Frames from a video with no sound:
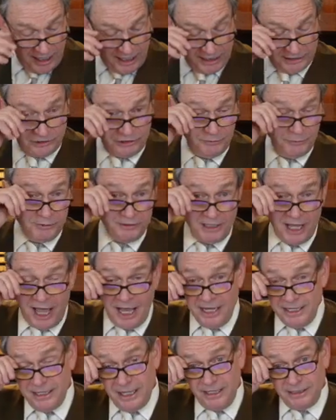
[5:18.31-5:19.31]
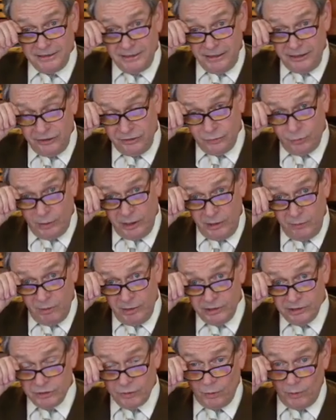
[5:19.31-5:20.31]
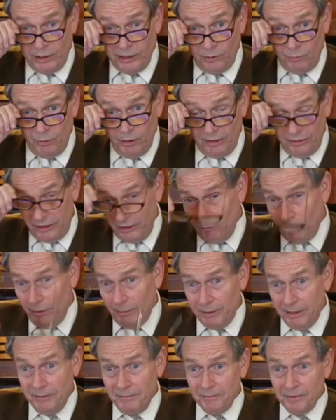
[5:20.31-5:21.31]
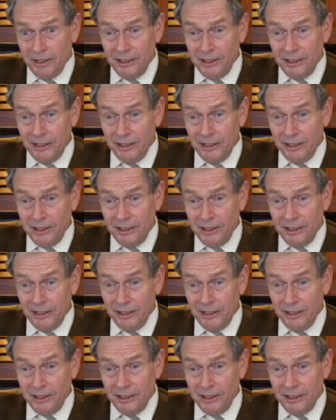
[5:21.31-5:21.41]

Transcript: and she would die in 1921 as quite a wealthy woman.